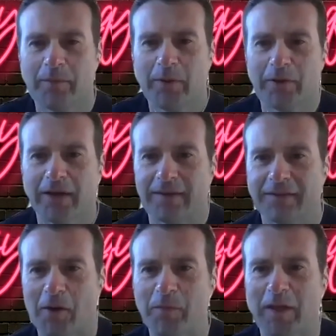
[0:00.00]
Hope
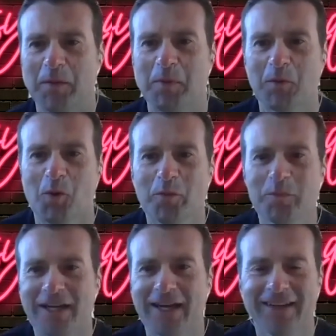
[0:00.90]
you're keeping warm
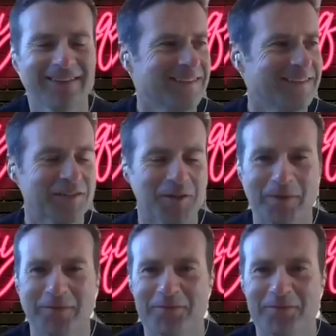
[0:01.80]
today. It's a little bit